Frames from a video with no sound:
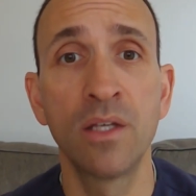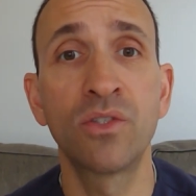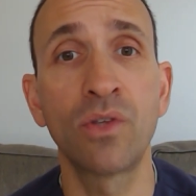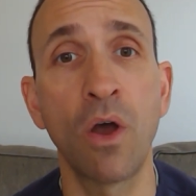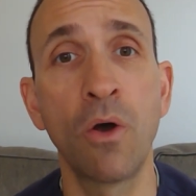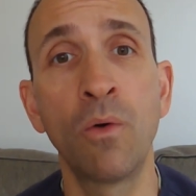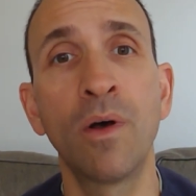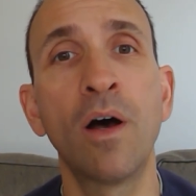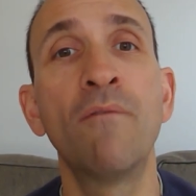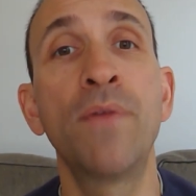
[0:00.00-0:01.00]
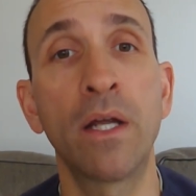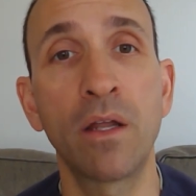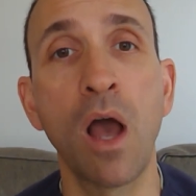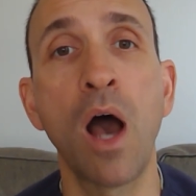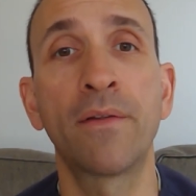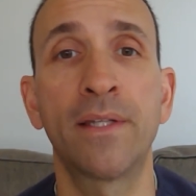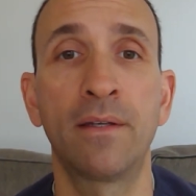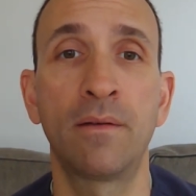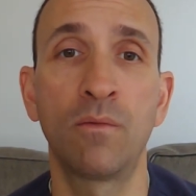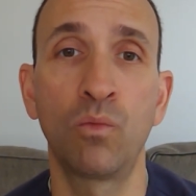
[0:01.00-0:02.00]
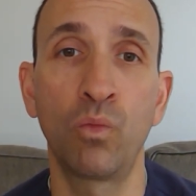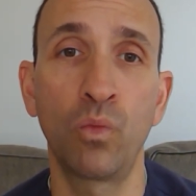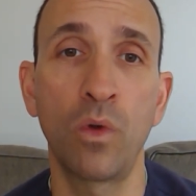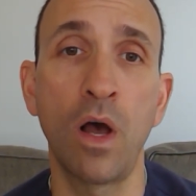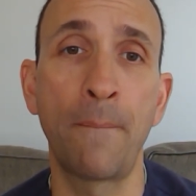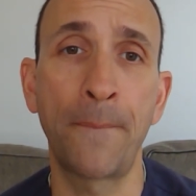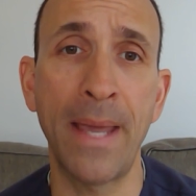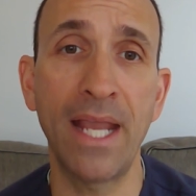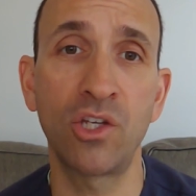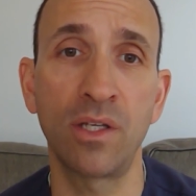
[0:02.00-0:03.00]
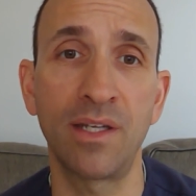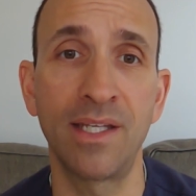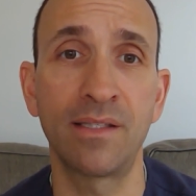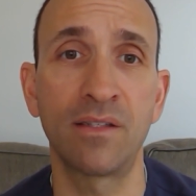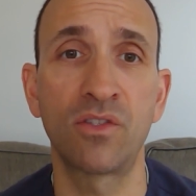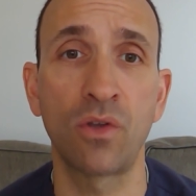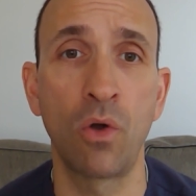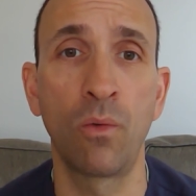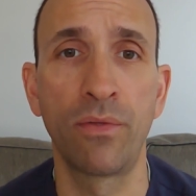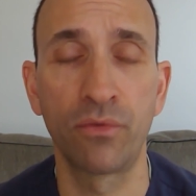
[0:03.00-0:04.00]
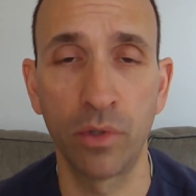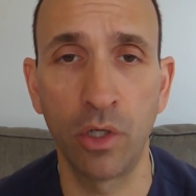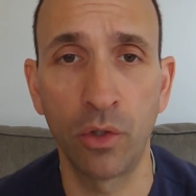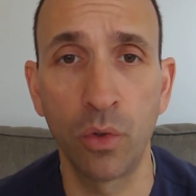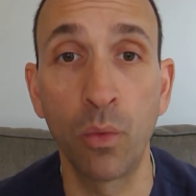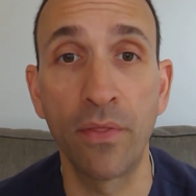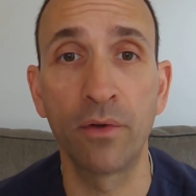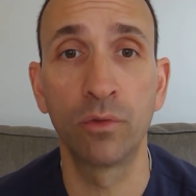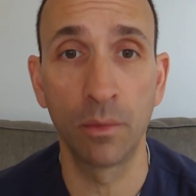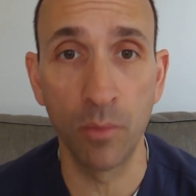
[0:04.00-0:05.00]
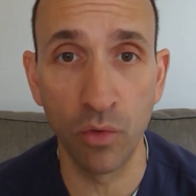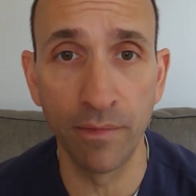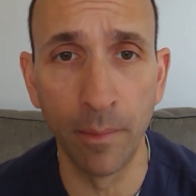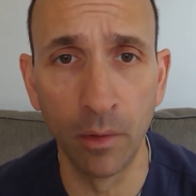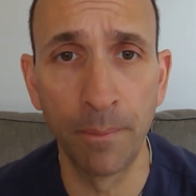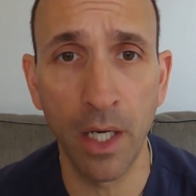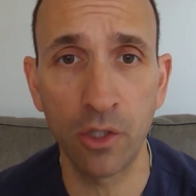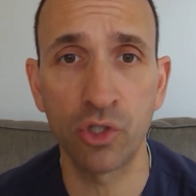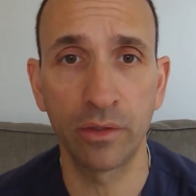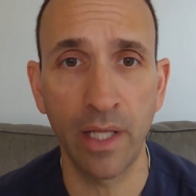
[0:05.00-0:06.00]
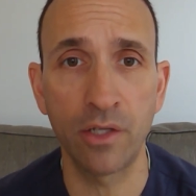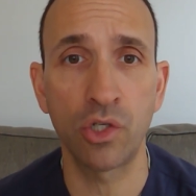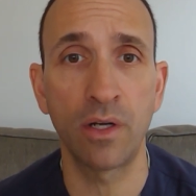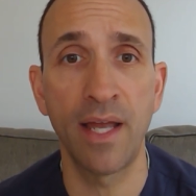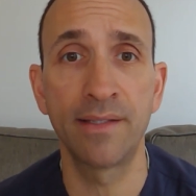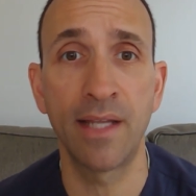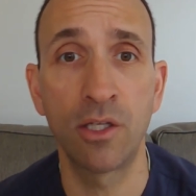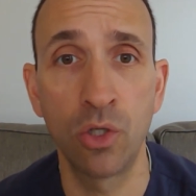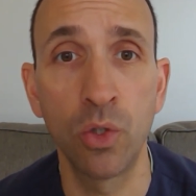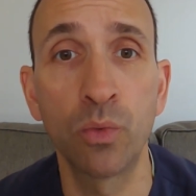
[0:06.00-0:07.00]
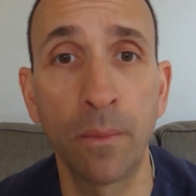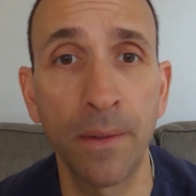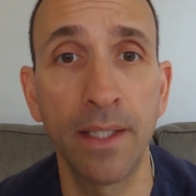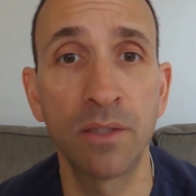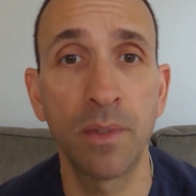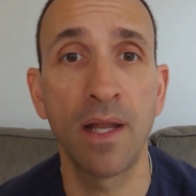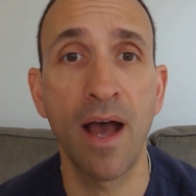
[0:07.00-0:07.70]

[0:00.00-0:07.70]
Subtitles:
So very often, a patient isn't so thrilled with a removable partial denture as a tooth replacement